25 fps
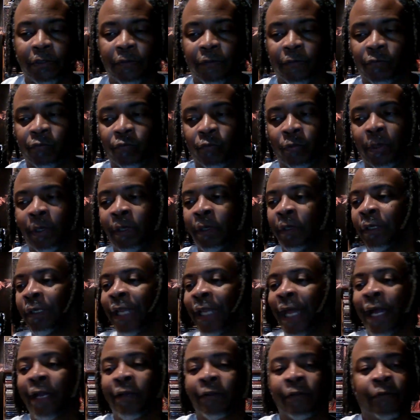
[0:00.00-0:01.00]
just read a
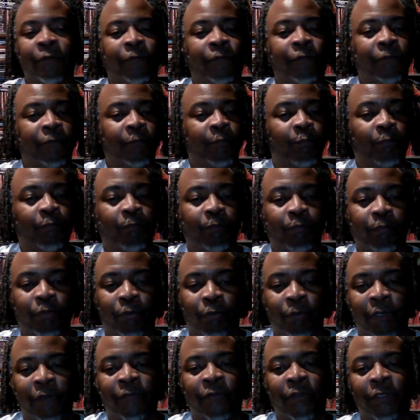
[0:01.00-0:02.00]
lot of
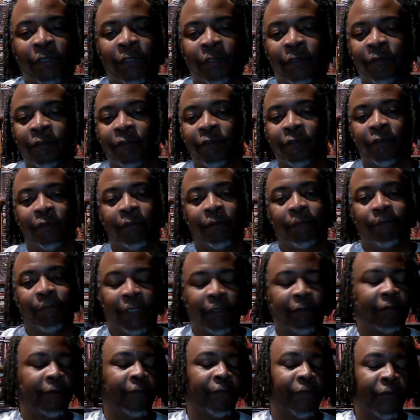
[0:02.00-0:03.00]
previous,
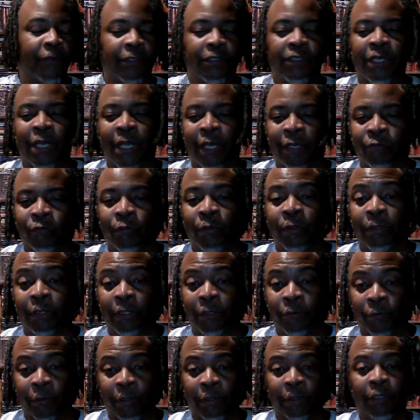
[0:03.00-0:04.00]
except for the John
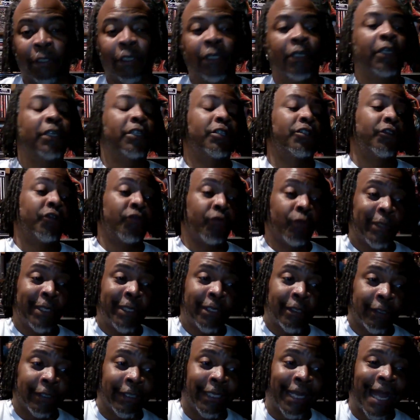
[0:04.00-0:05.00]
Ridley one, just
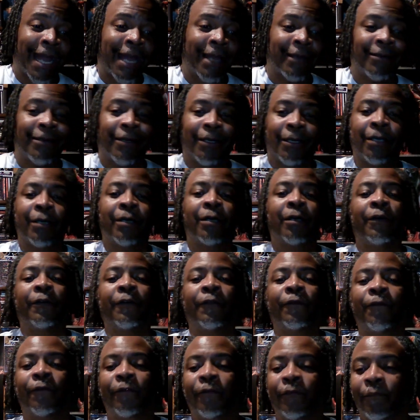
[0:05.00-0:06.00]
read a lot
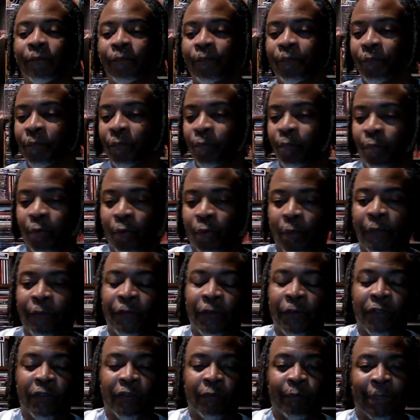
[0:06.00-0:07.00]
of
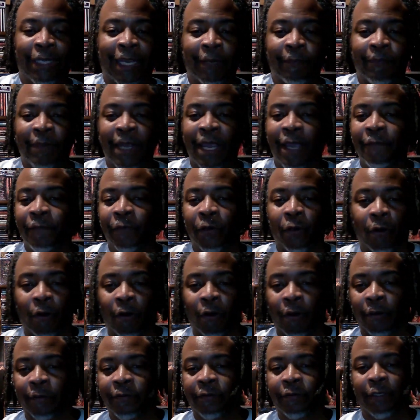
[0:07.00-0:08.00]
previous Black Panther
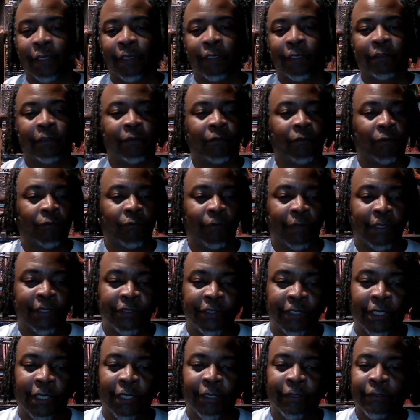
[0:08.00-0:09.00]
arcs, like, you know,
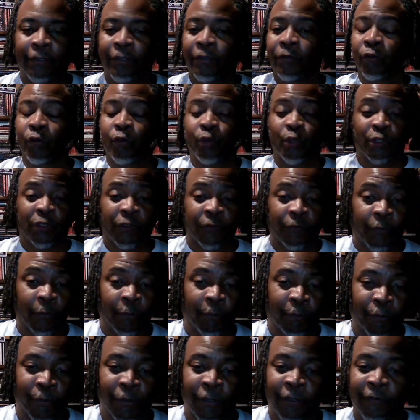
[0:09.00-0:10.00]
Reggie Hudlin or
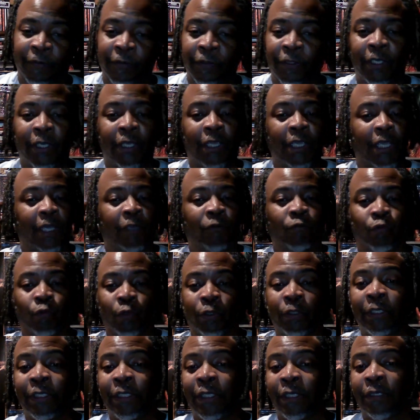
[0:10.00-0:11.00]
Christopher Priest, and
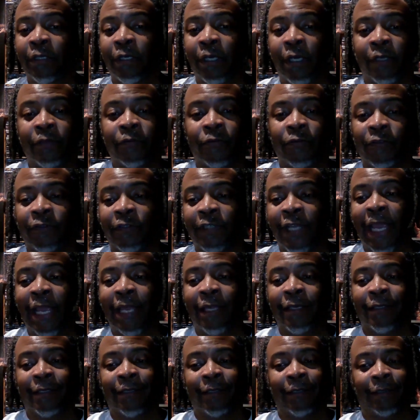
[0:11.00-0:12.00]
really get an
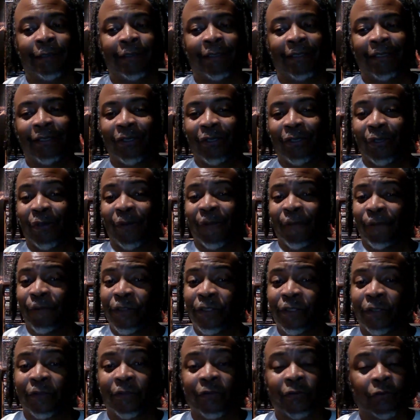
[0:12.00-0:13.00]
understanding of
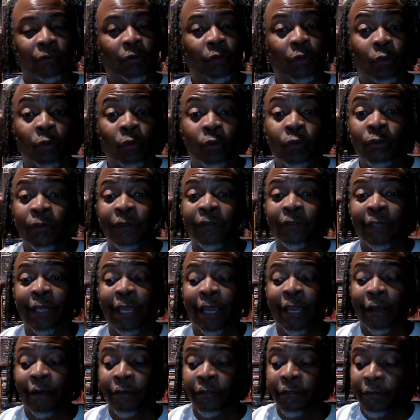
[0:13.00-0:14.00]
just who this
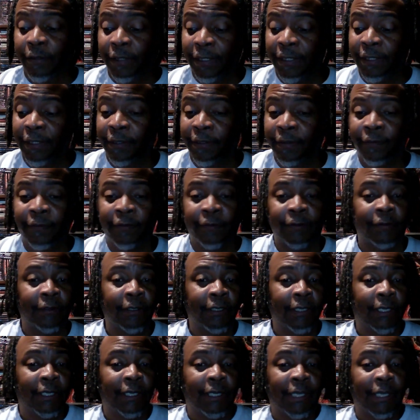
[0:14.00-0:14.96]
character is